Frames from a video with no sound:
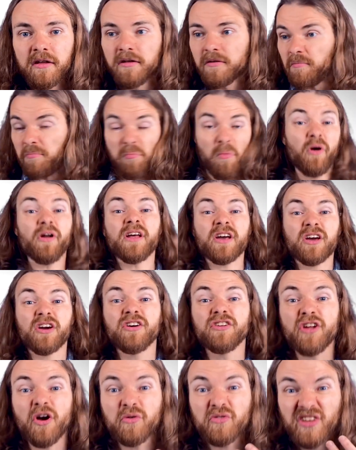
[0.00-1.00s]
Monica
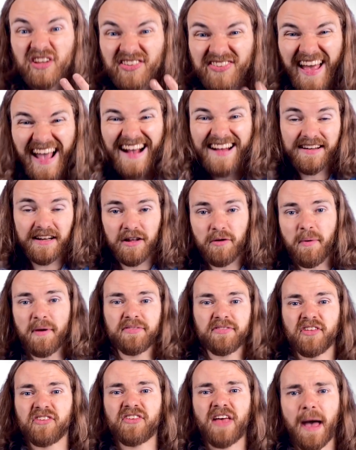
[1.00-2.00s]
knows exactly when
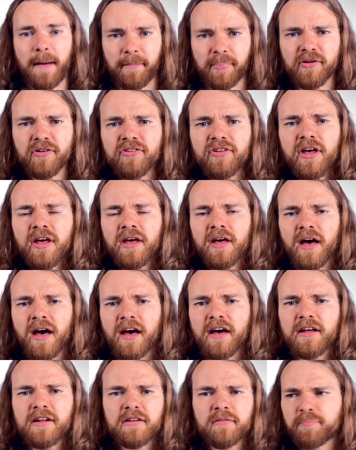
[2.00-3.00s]
this happened,
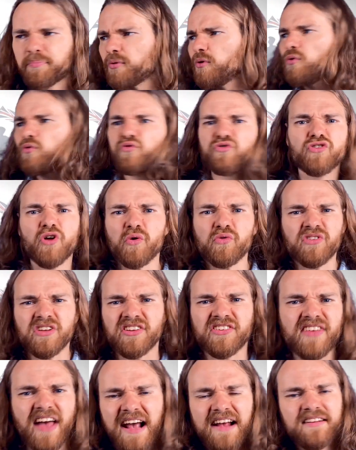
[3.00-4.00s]
and Bruce knows
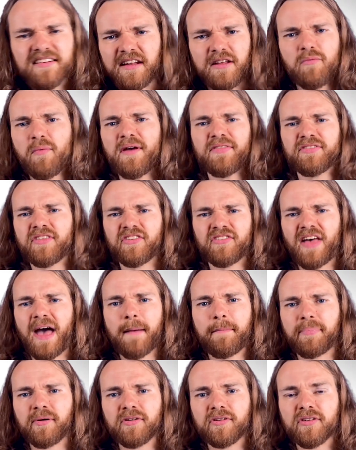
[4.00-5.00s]
exactly when this
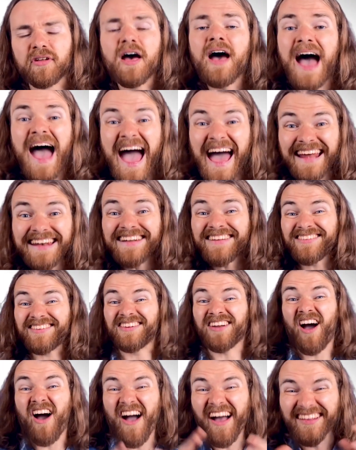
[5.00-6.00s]
happened. And it's
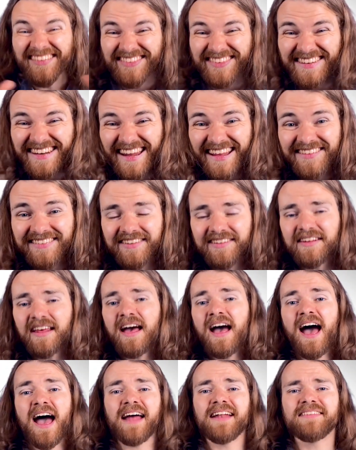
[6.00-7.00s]
an isolated
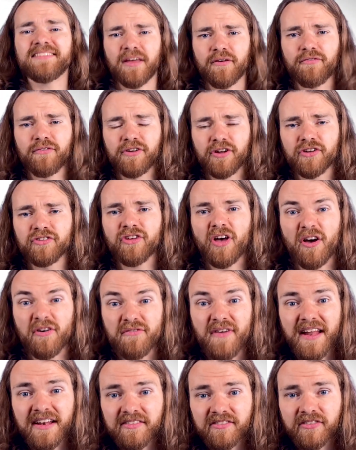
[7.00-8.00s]
and definite
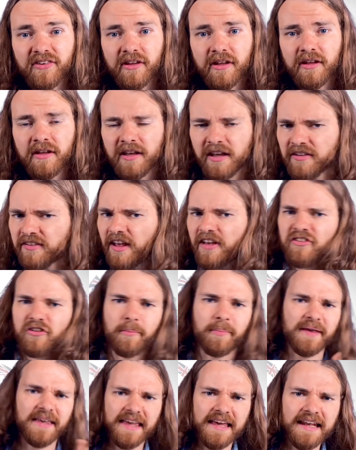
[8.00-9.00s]
event. It has a
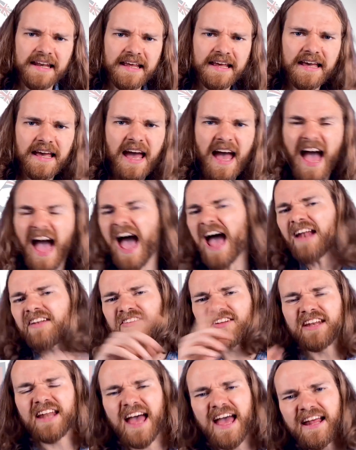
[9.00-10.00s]
beginning and
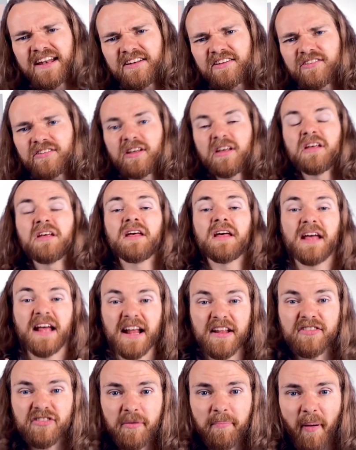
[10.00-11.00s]
an end
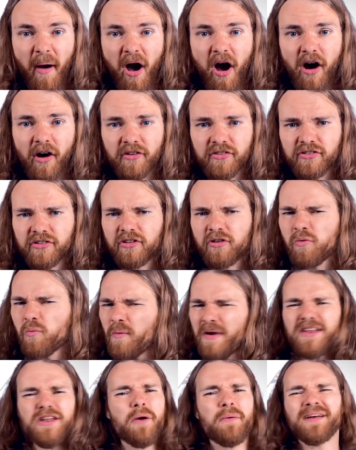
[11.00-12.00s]
in the past.
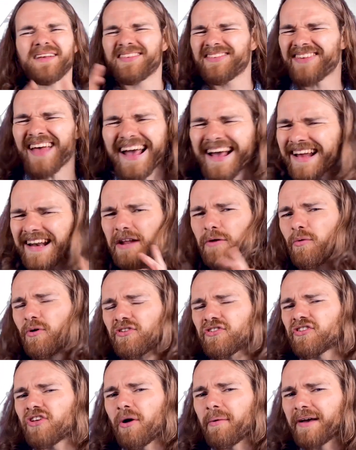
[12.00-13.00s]
We know exactly
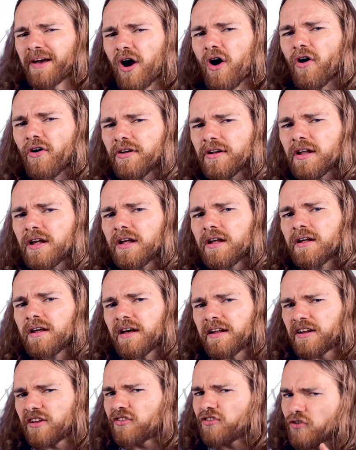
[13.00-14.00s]
what's going on,
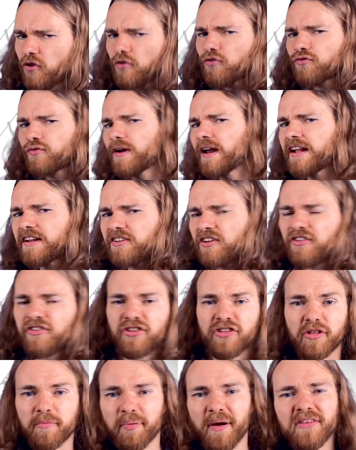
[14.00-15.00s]
and it's not related to
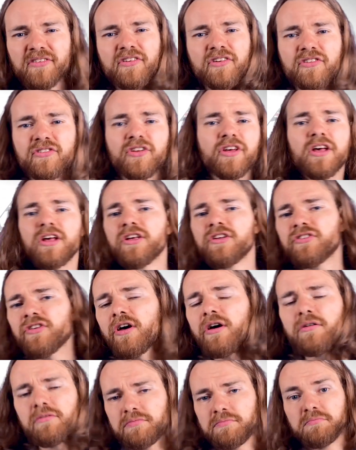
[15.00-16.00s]
the present,
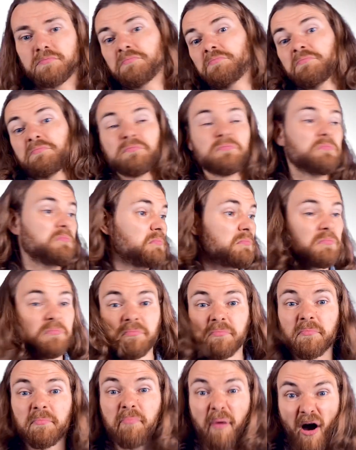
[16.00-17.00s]
so
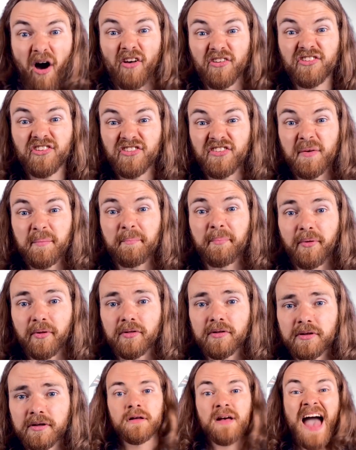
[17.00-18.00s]
past simple.
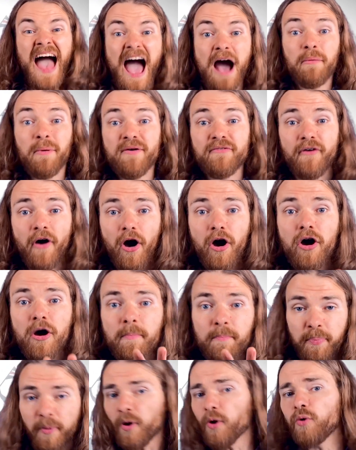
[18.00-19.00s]
However,
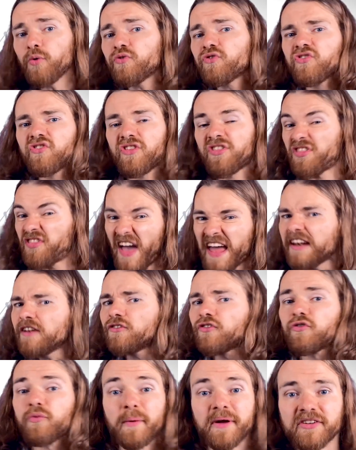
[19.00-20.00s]
Bruce then
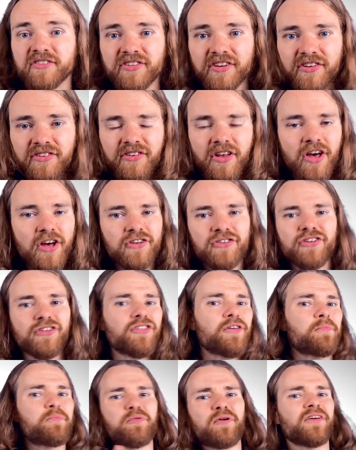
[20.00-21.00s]
switches to
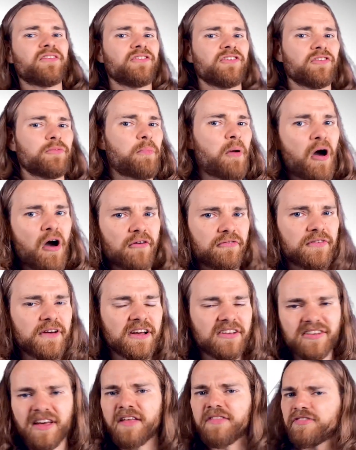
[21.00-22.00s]
the present
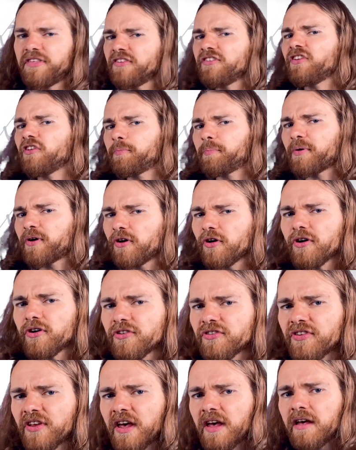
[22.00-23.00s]
perfect, and this is
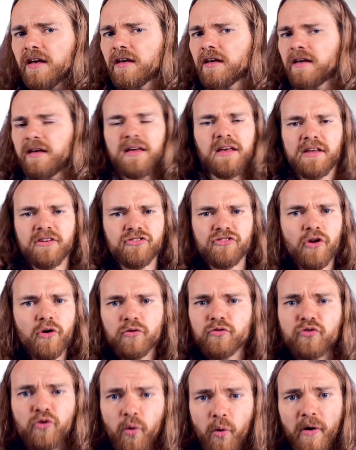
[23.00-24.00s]
because he's
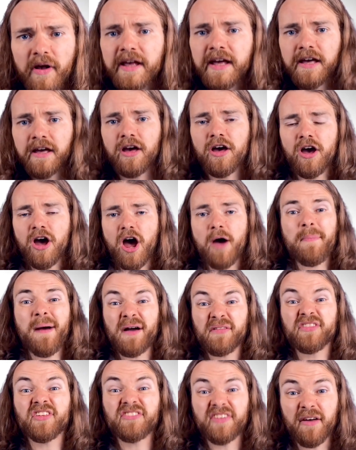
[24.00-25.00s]
not talking
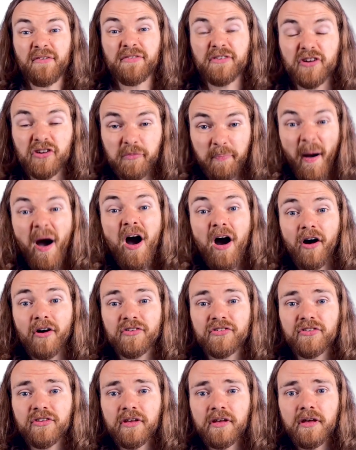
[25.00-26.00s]
about the definite
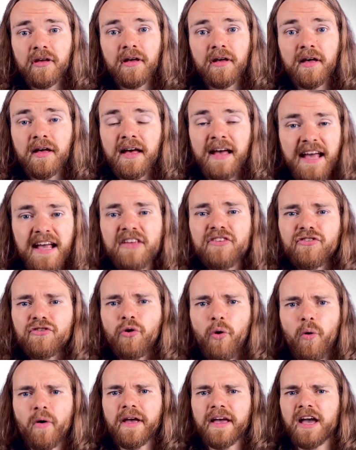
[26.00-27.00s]
past. He's
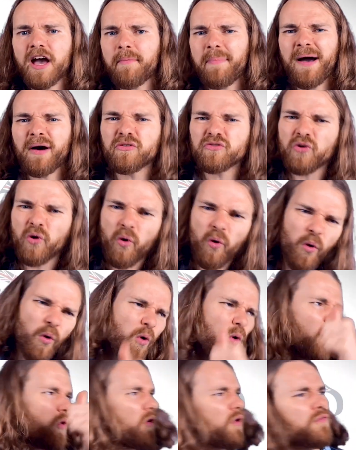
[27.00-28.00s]
talking about
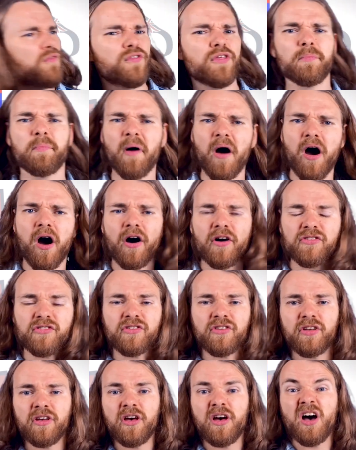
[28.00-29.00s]
all of the
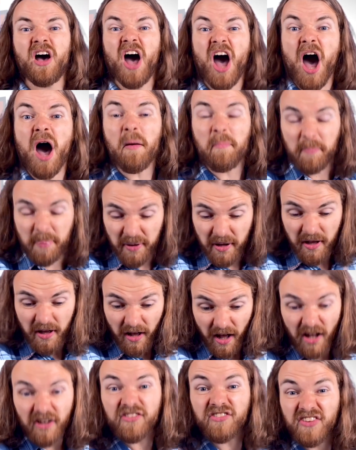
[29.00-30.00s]
past up
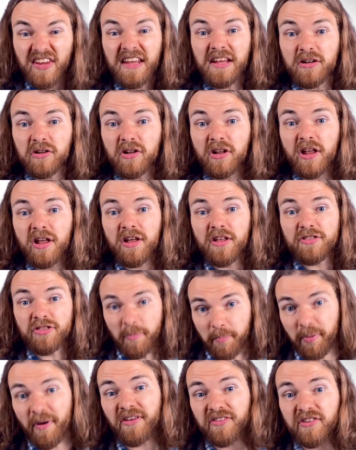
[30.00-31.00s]
until the
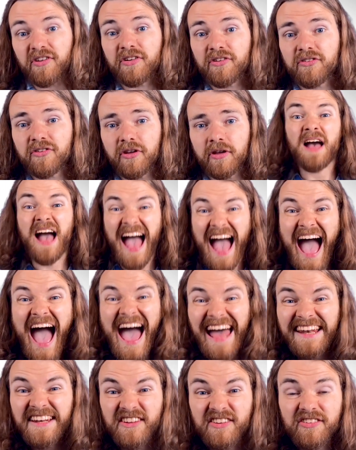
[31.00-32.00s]
present.
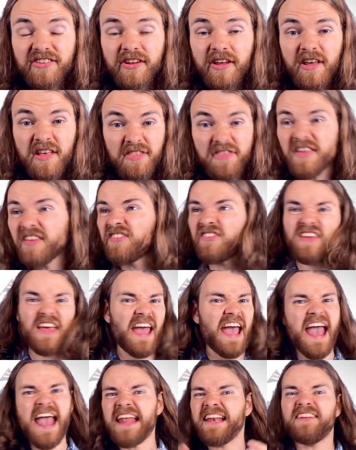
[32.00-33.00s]
And this
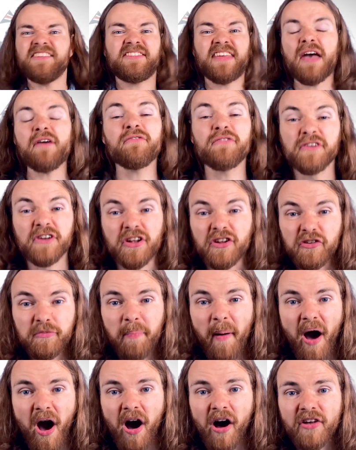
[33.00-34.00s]
indefinite
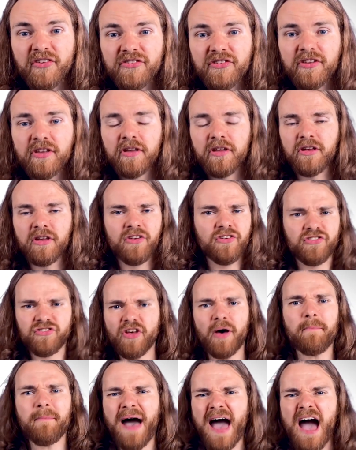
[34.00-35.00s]
past
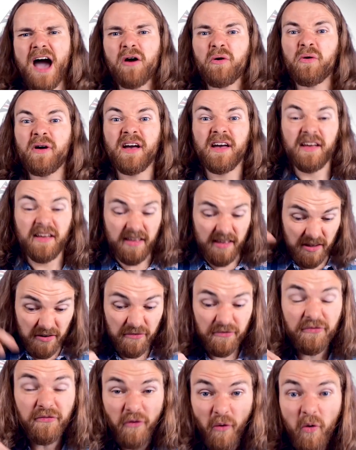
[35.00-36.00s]
somehow
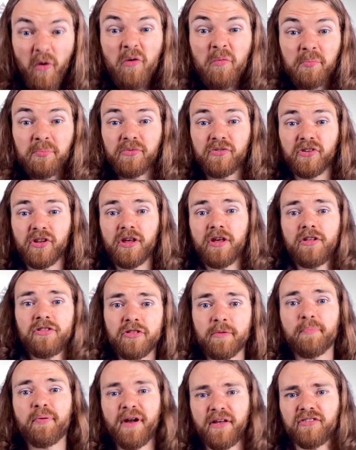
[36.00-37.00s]
informs the
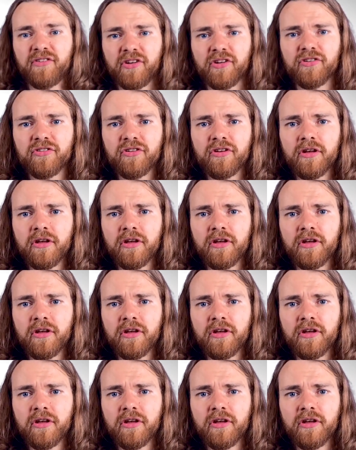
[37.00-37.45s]
present.